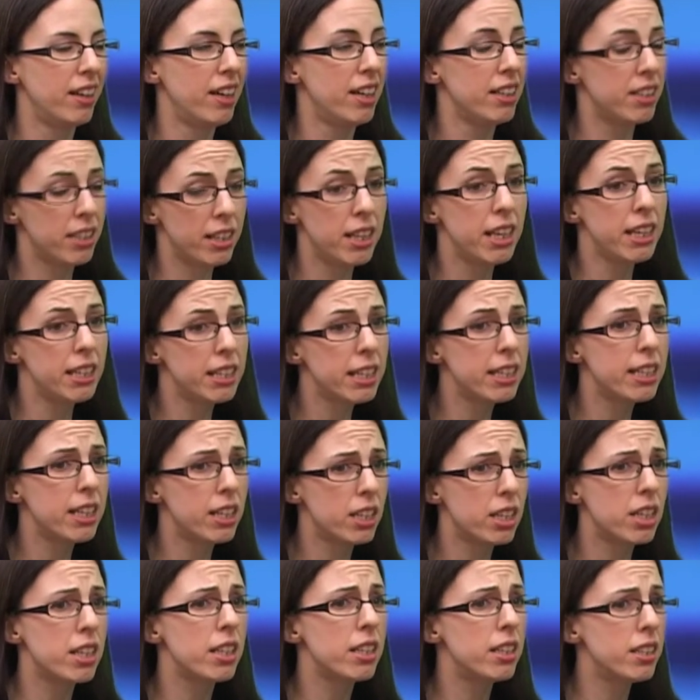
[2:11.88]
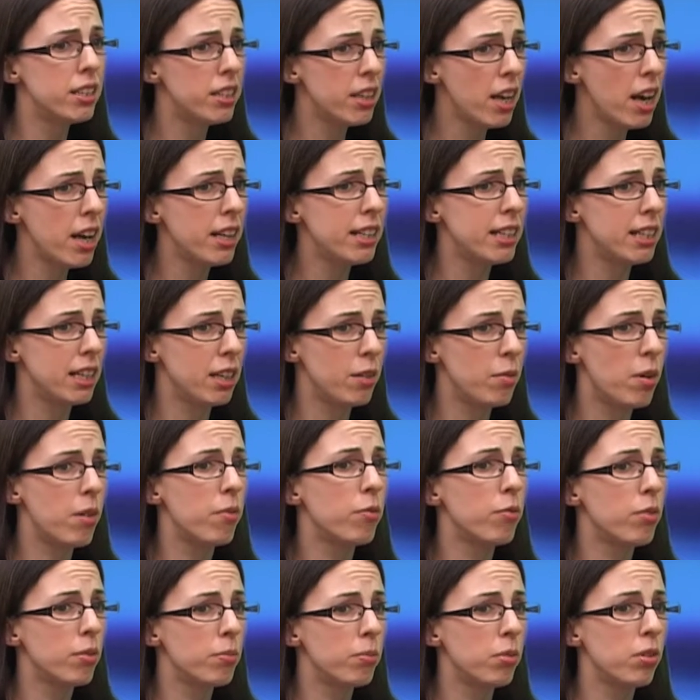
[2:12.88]
So this decision is certainly one
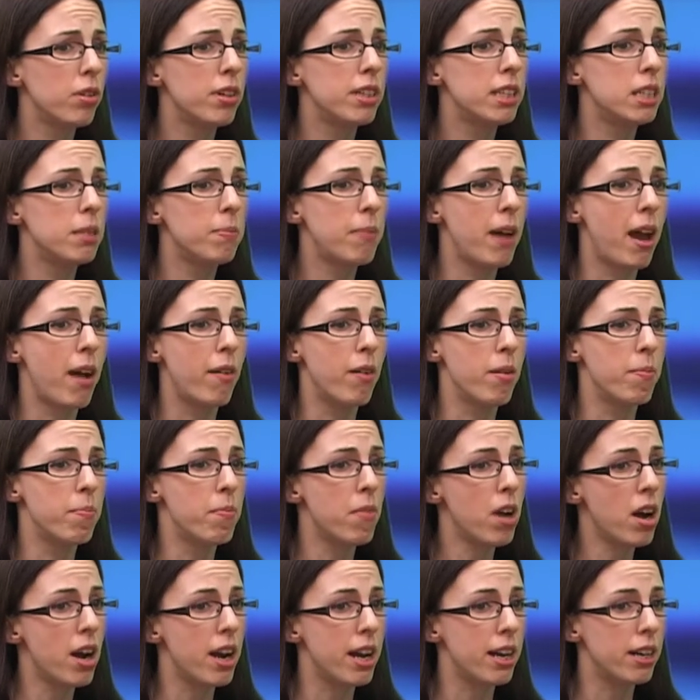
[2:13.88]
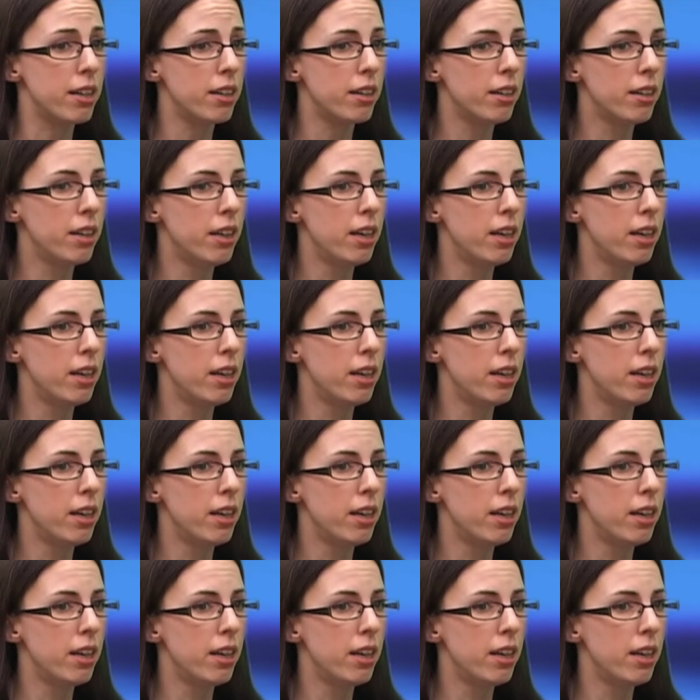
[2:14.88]
for employers to bear in mind,